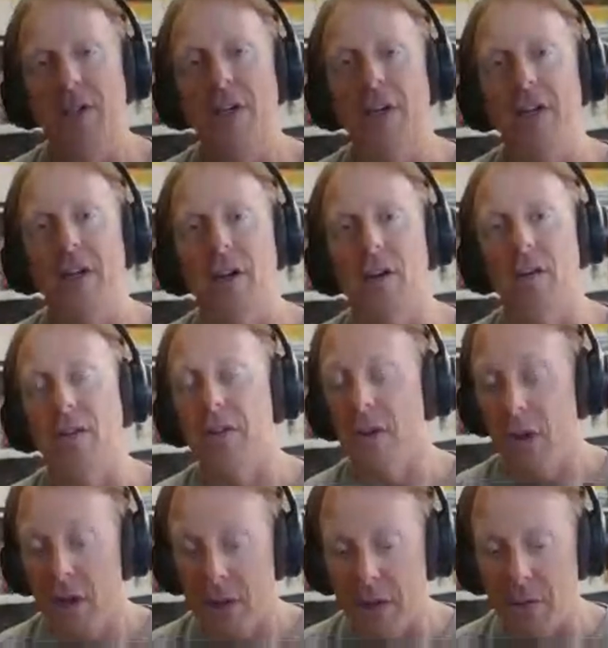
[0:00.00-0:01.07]
health,
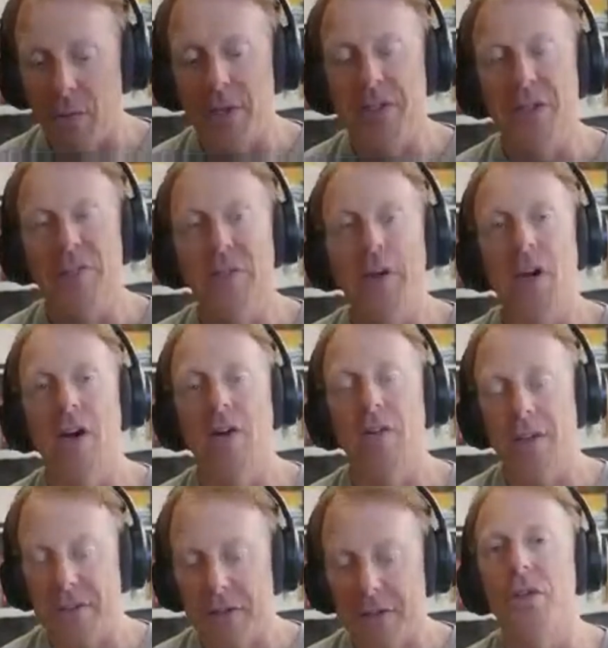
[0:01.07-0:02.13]
the rest of your health, it's
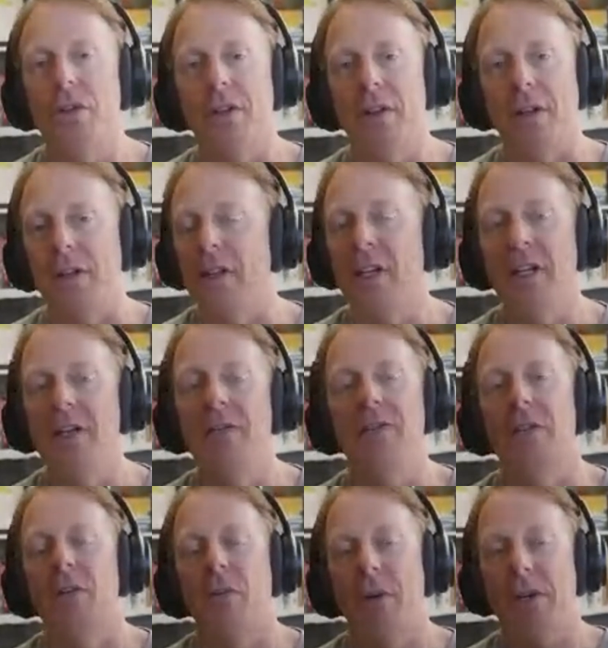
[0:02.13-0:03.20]
like the roots, like the
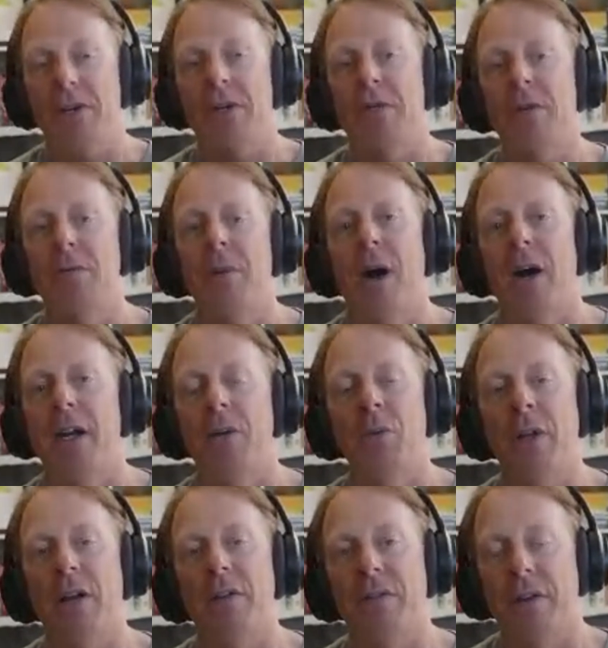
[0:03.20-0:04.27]
leaves, the rest of your
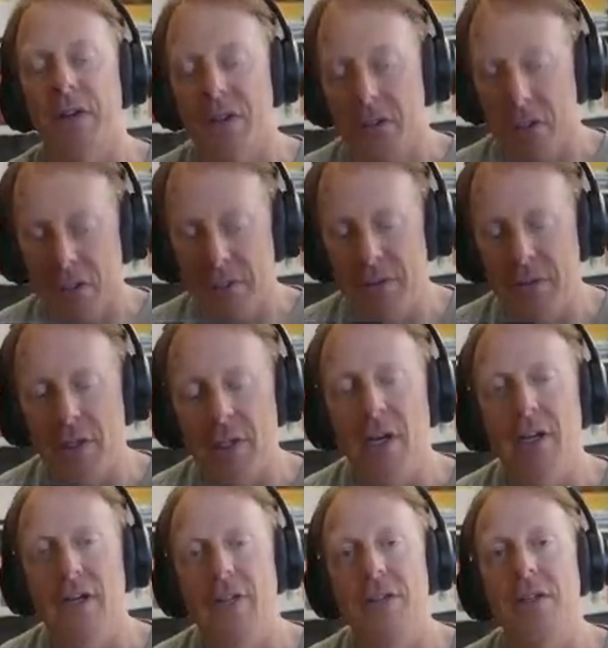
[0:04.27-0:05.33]
body will not function if your
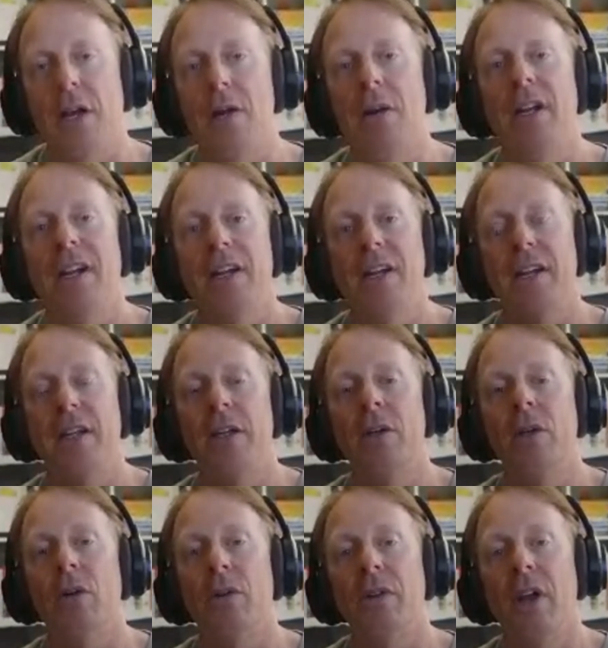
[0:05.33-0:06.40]
gut is not
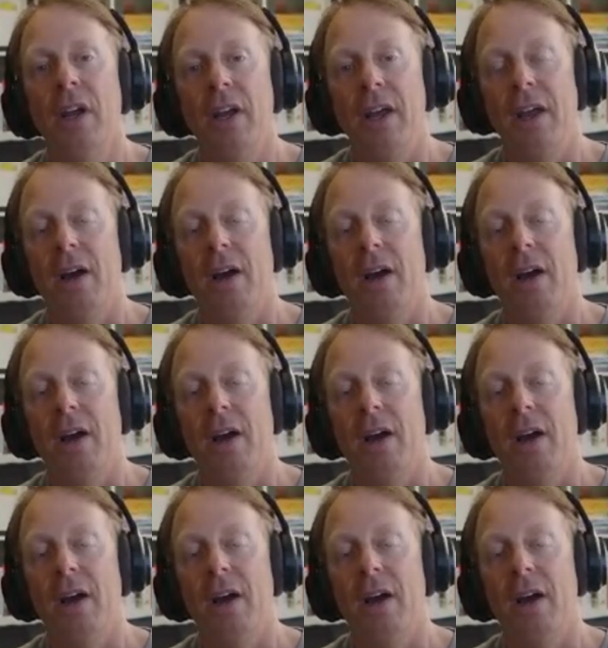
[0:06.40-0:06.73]
healed,